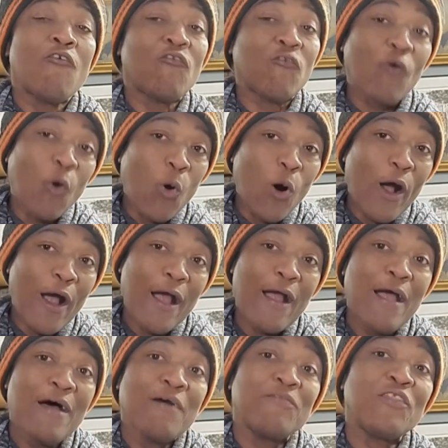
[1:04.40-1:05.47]
for
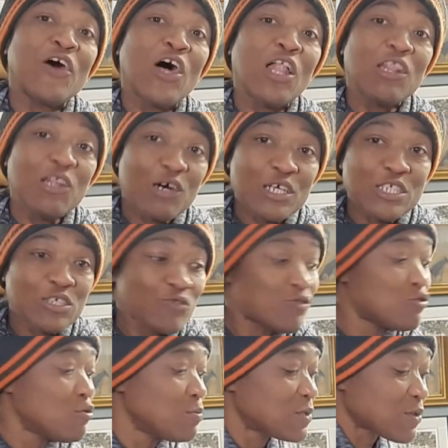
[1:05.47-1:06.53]
the laundry
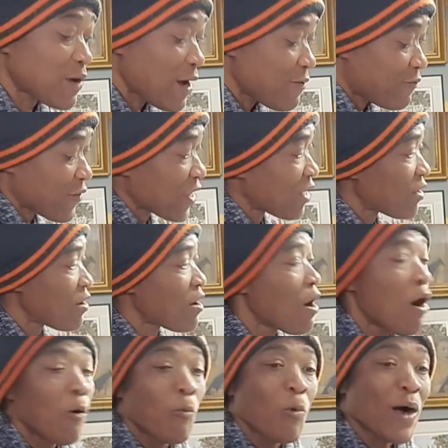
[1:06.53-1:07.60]
room. So I figure,
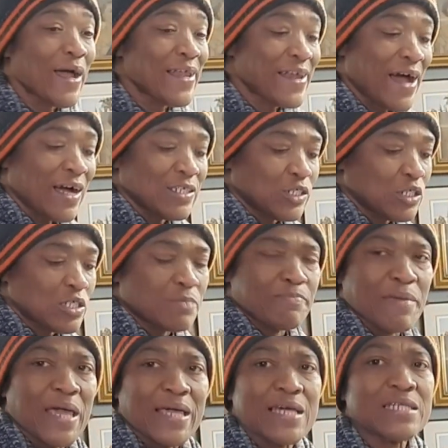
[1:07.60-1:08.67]
why not just
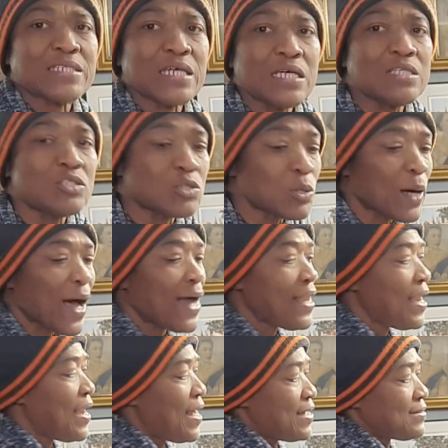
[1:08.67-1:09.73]
make it into a
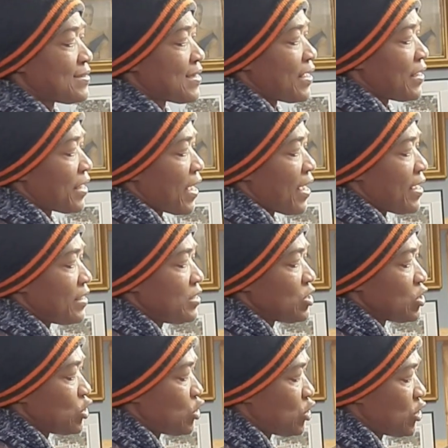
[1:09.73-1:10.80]
lesson
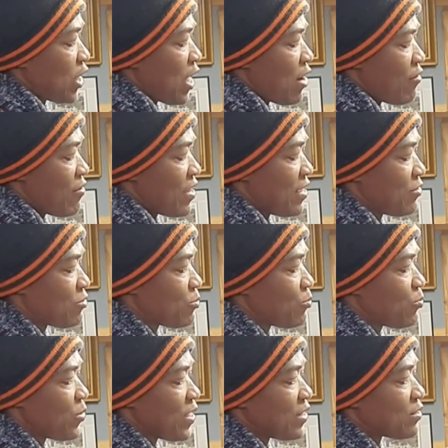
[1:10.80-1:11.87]
and share it
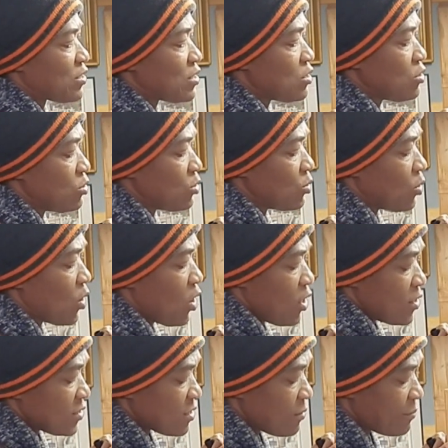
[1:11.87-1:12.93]
with you.
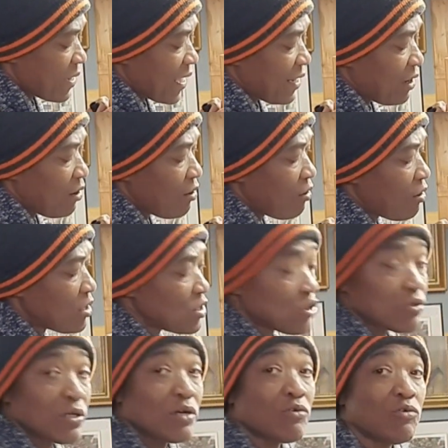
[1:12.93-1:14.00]
So my
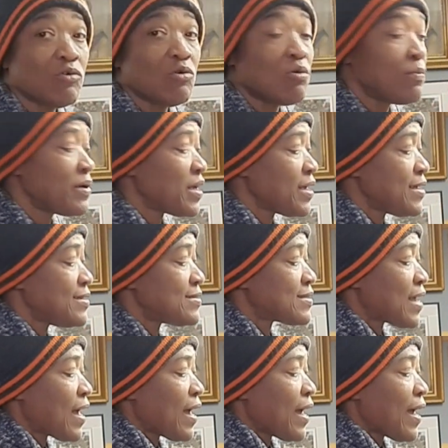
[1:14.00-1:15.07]
laundry room is
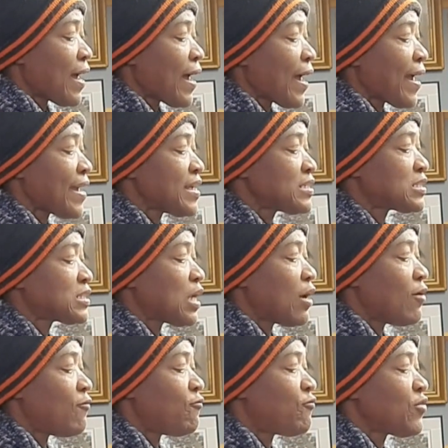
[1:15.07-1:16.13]
eight
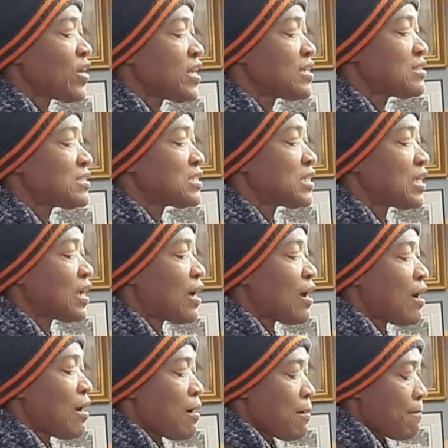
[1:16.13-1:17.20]
feet
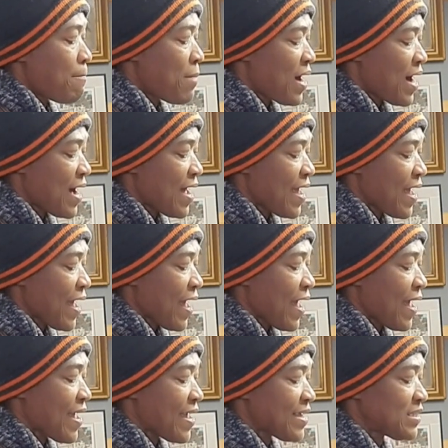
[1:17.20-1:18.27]
by
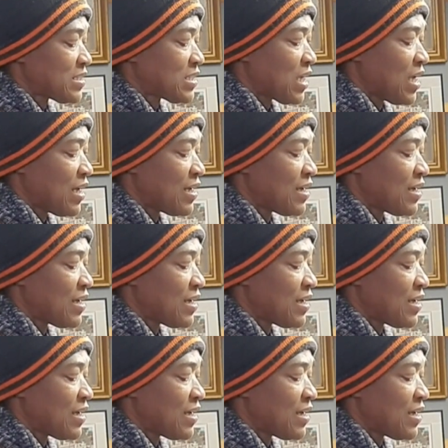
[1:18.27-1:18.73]
eight